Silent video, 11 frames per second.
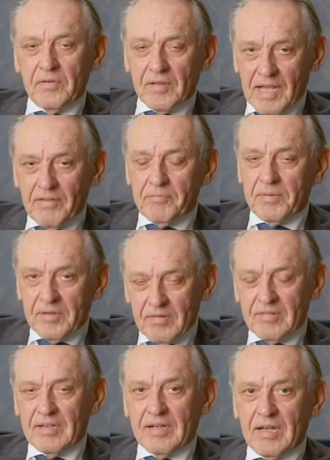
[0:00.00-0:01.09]
the government in
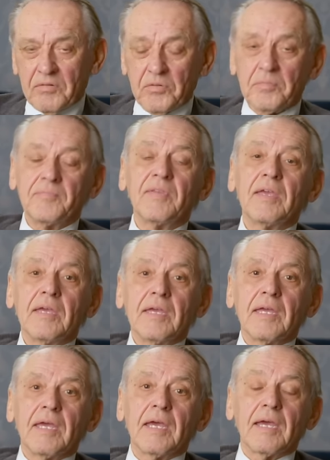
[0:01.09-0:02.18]
Khartoum.
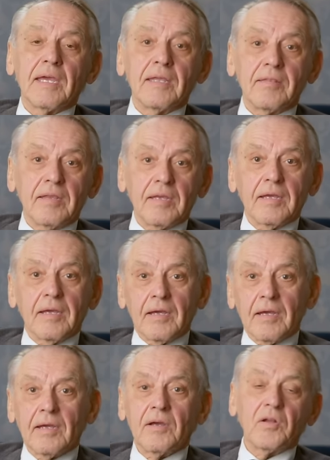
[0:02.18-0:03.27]
In the
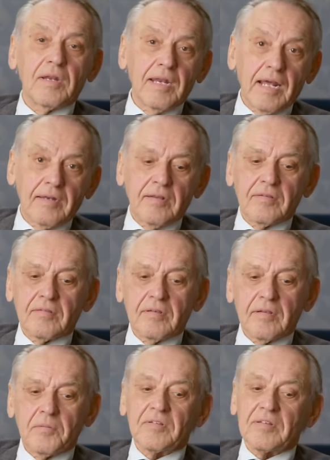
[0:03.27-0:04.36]
early 90s. It was